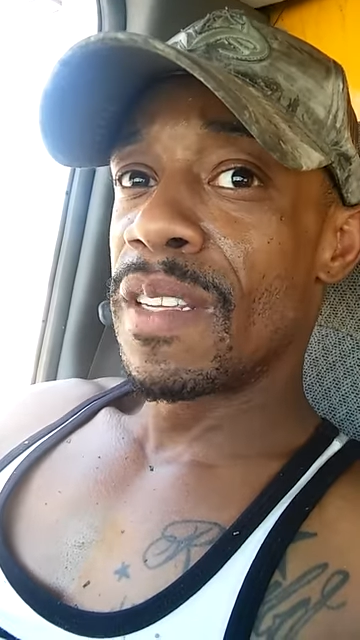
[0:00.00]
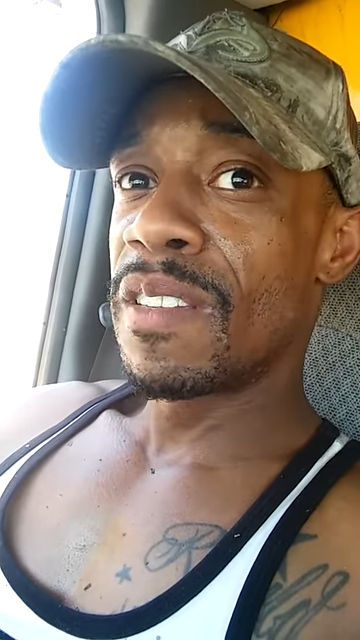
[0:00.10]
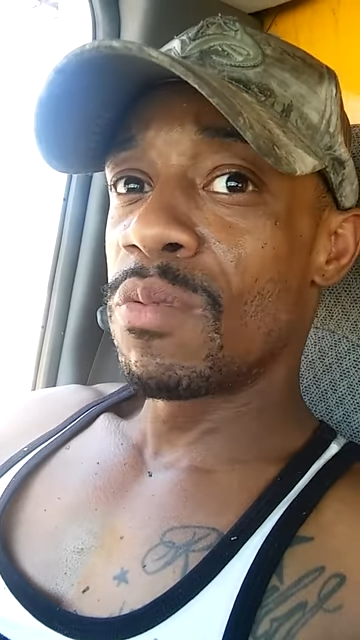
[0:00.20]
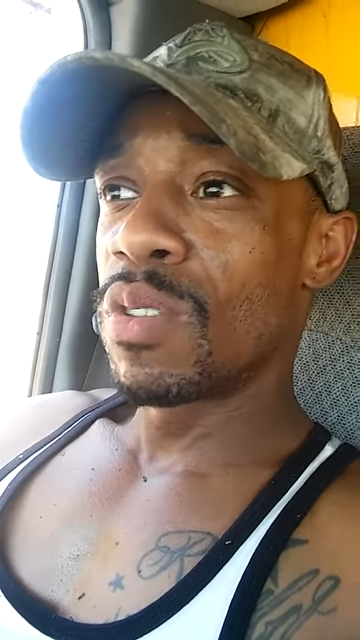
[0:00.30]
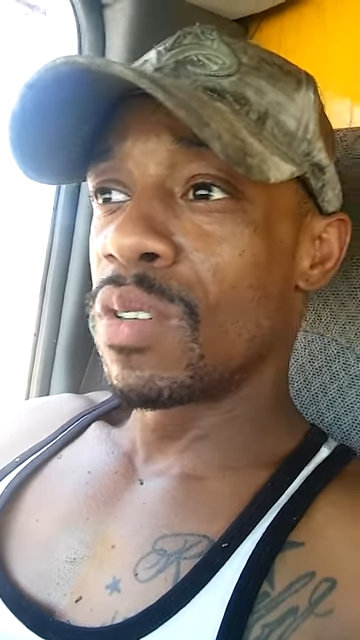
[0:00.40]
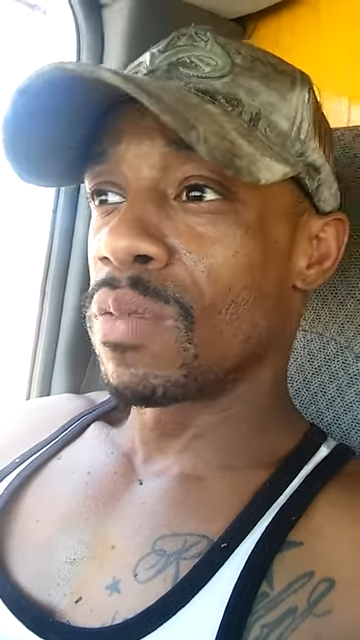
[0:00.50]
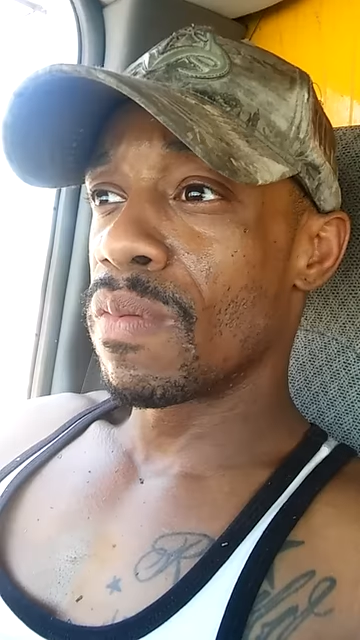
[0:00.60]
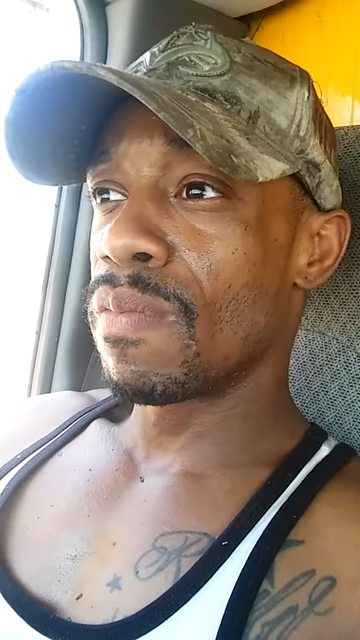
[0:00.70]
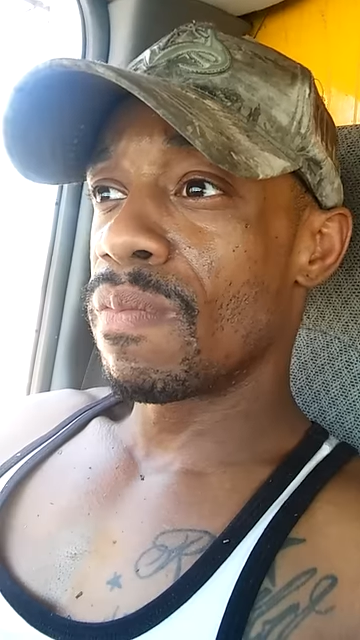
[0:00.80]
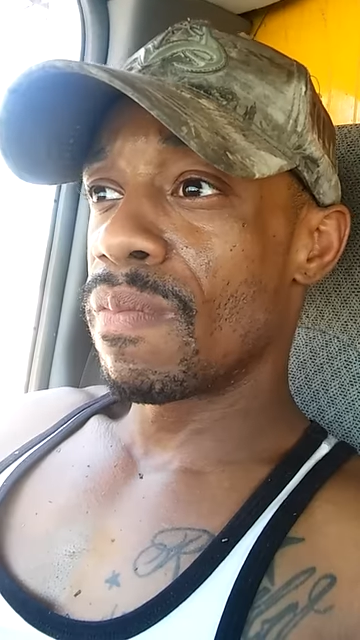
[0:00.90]
This is what
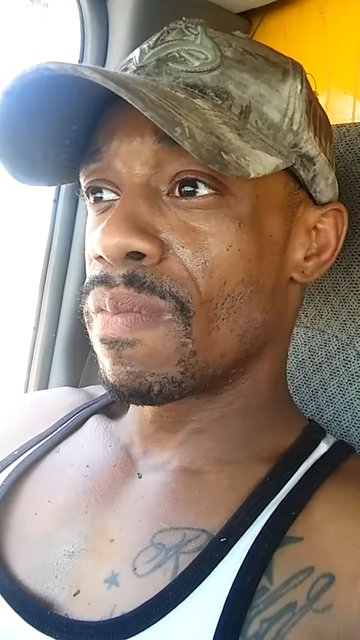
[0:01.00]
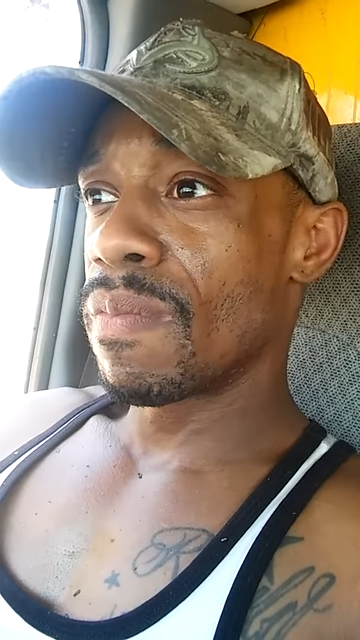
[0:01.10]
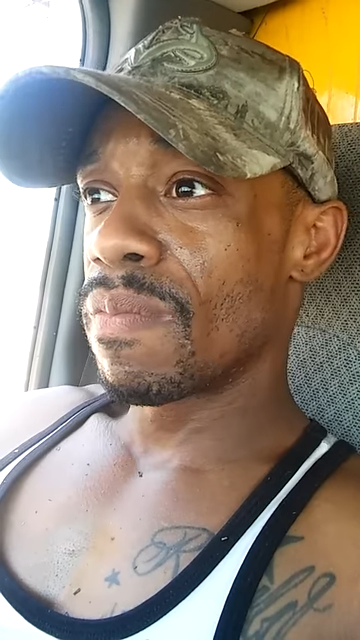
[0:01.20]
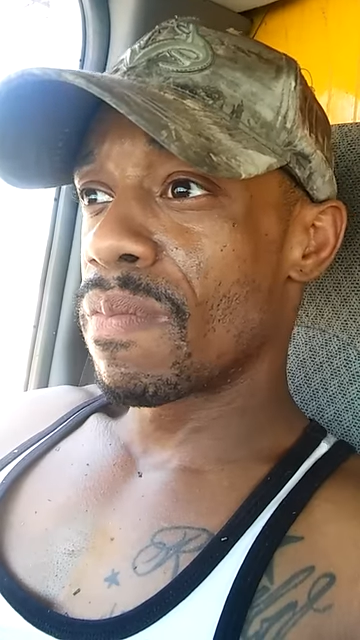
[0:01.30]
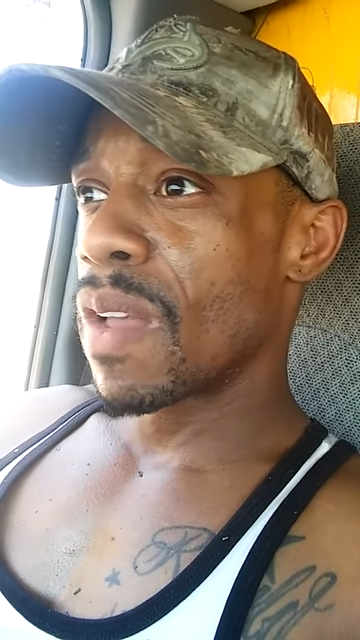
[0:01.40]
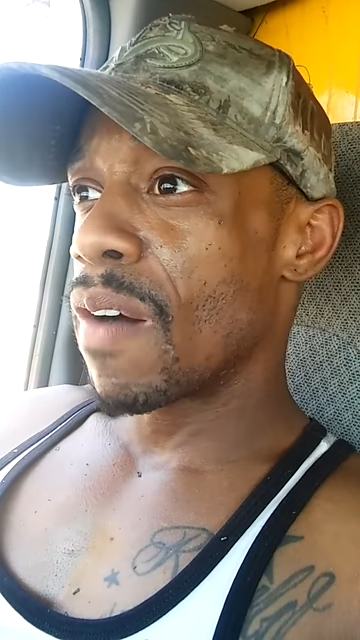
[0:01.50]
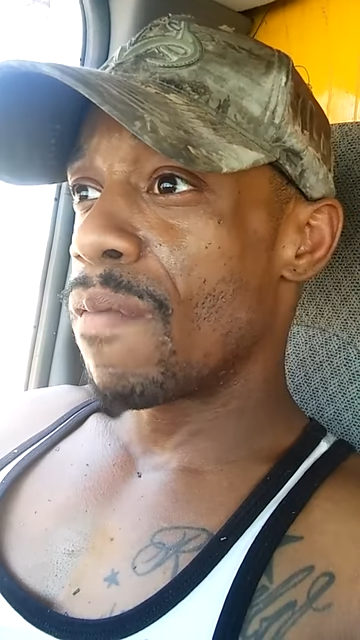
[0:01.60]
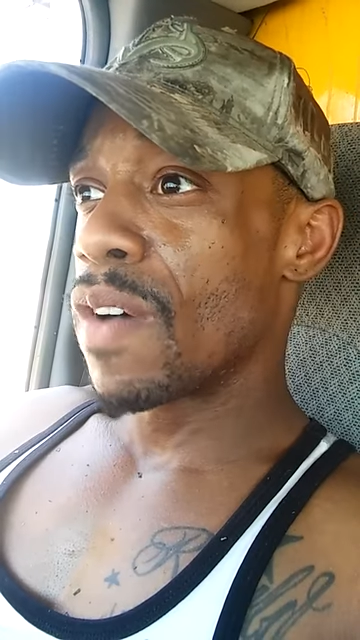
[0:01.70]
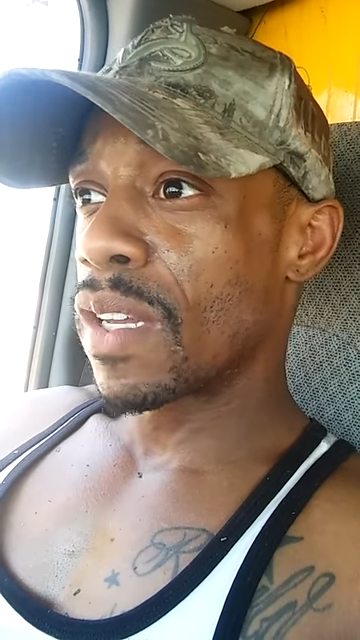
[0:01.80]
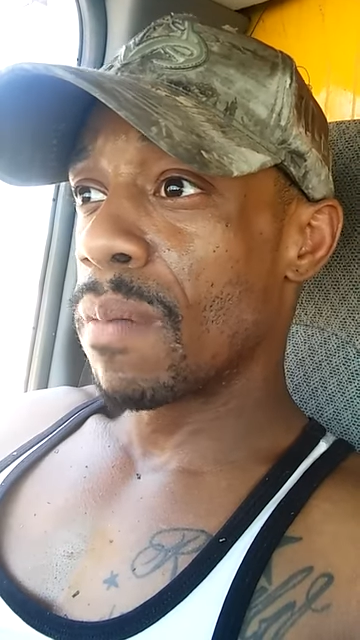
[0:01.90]
a
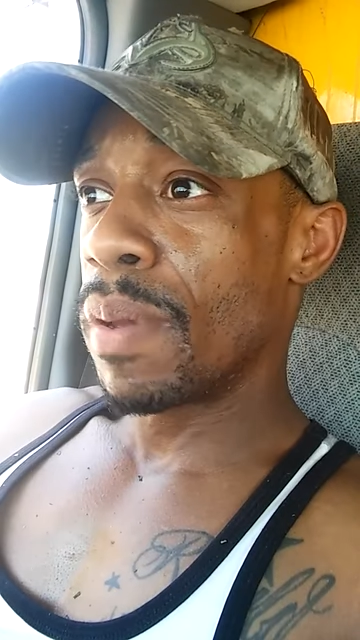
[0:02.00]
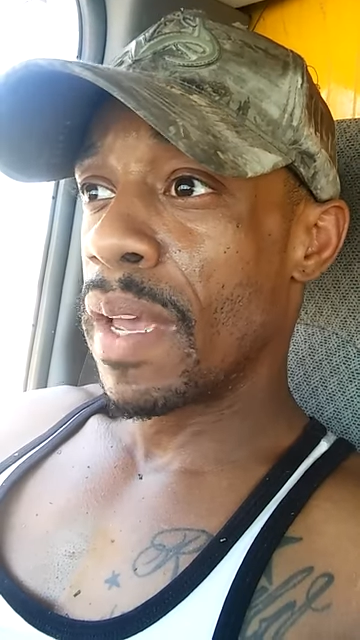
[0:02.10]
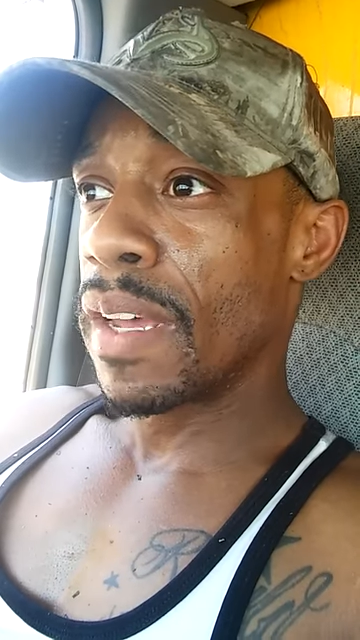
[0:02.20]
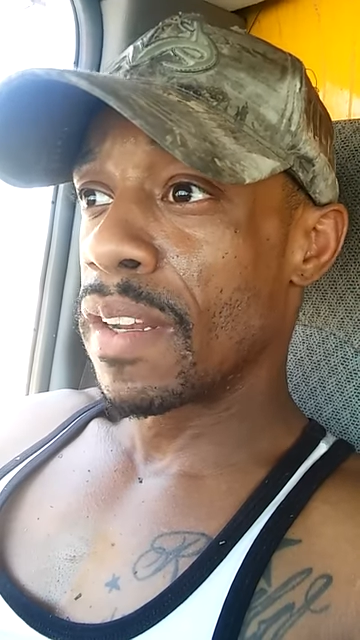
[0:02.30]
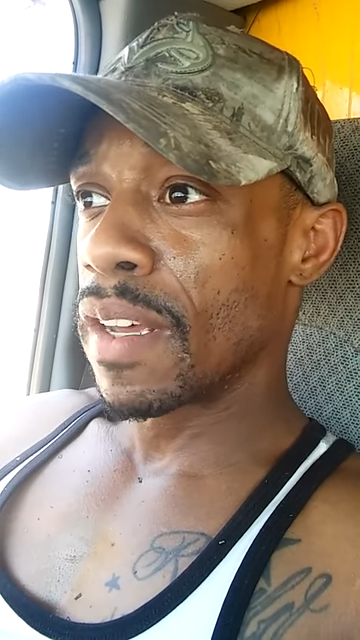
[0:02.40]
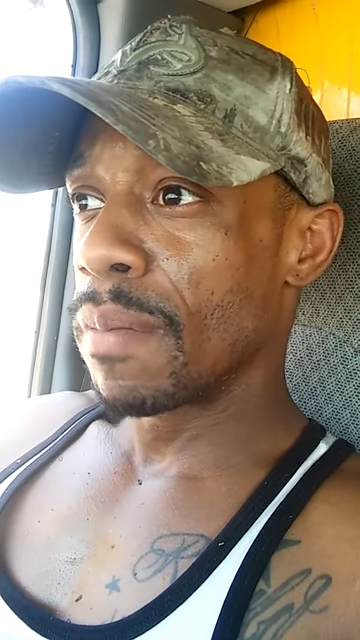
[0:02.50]
fucking panda